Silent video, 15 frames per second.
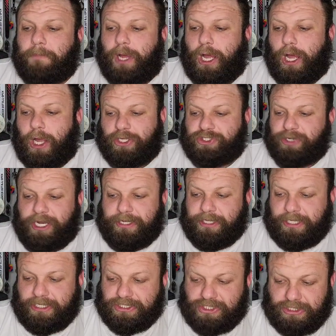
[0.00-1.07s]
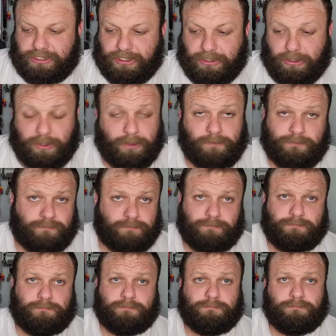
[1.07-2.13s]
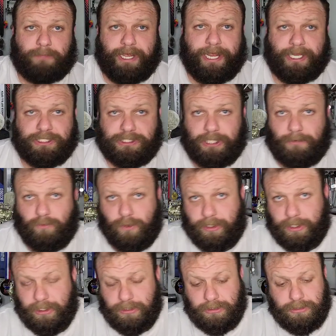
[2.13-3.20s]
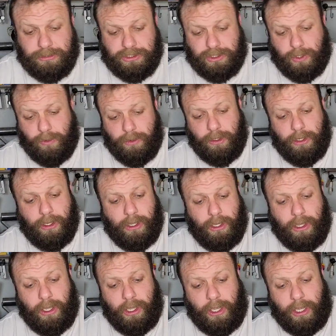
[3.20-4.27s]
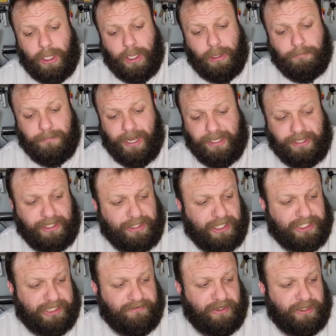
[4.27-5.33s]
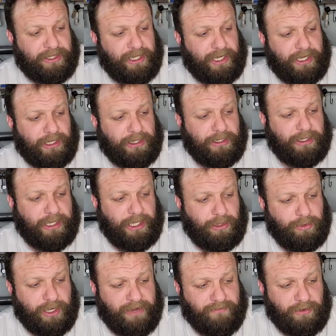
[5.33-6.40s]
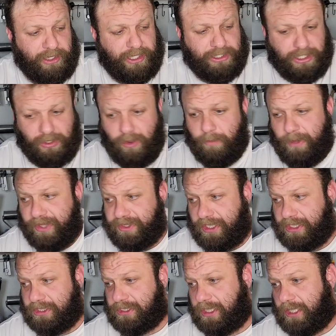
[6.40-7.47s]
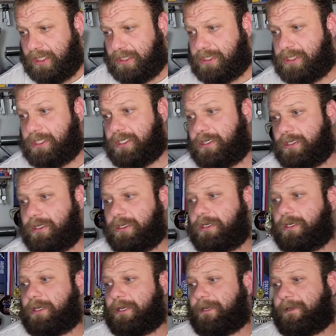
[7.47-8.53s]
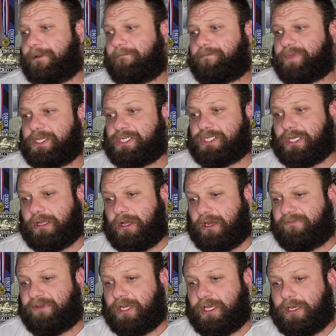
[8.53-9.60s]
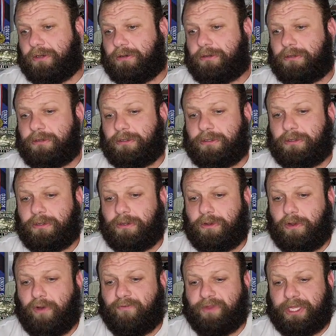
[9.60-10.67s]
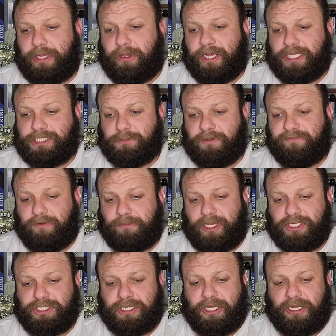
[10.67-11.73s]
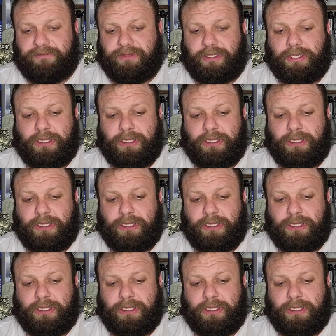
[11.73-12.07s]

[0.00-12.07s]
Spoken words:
I'll train these until my hands stop working. So I think that's everything that you would ever need to know about these things. This is a long video. Hopefully you got some information out of it.